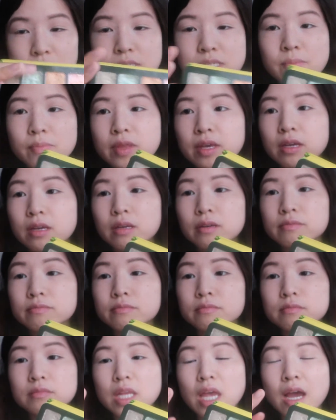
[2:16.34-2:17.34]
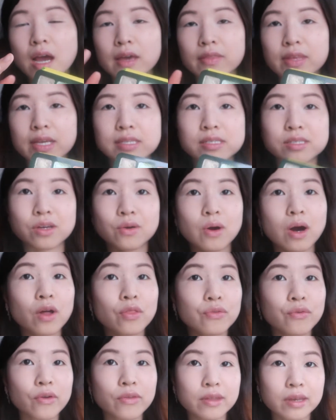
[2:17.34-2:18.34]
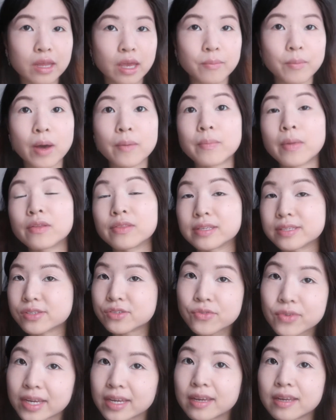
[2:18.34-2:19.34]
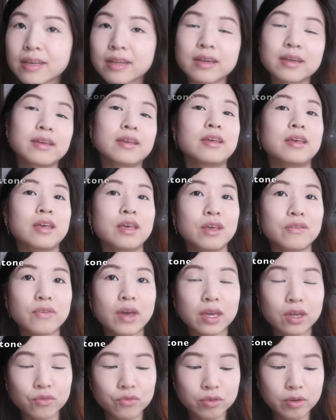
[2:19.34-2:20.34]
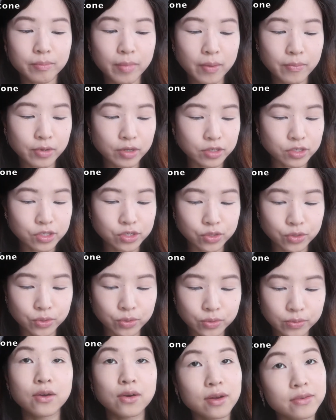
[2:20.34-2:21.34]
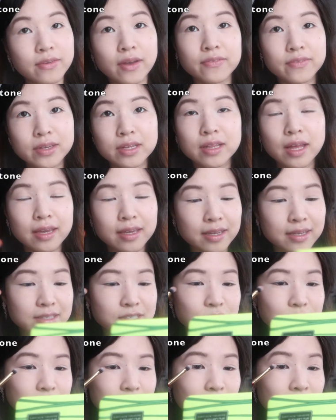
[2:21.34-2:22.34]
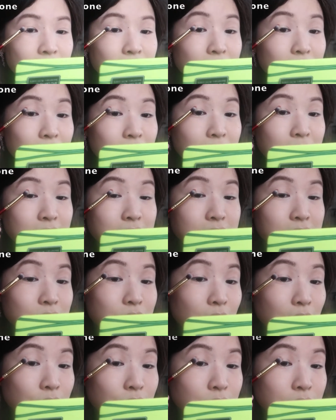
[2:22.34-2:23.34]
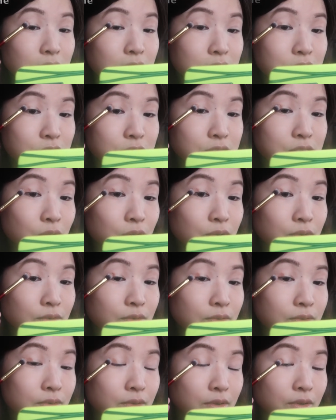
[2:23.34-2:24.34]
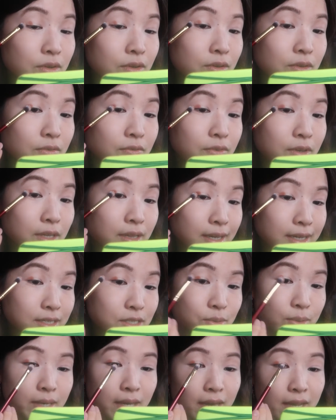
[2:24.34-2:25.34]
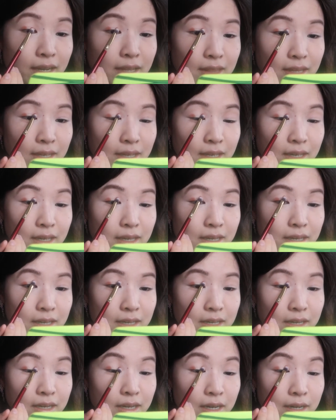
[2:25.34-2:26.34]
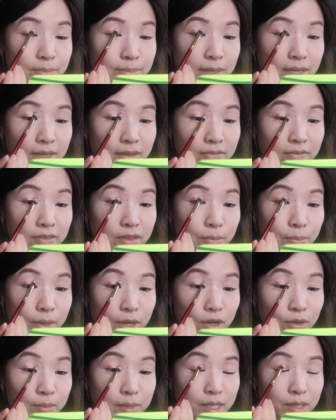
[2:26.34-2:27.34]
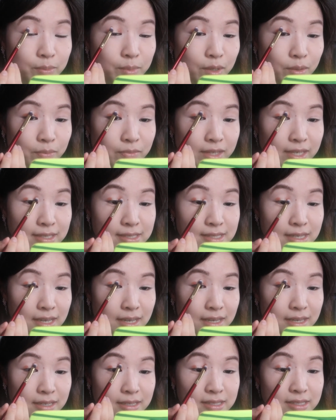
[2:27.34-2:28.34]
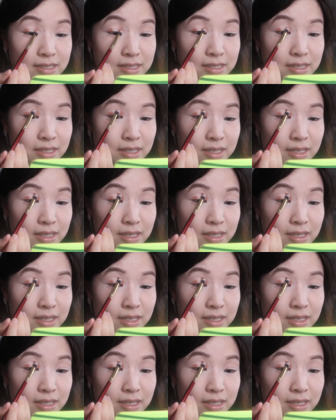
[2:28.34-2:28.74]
or something? I think so. I'll throw the name up on the screen if I can remember to, or if I feel like it during editing, because, you know, I really just don't feel like doing anything above the bare minimum these days.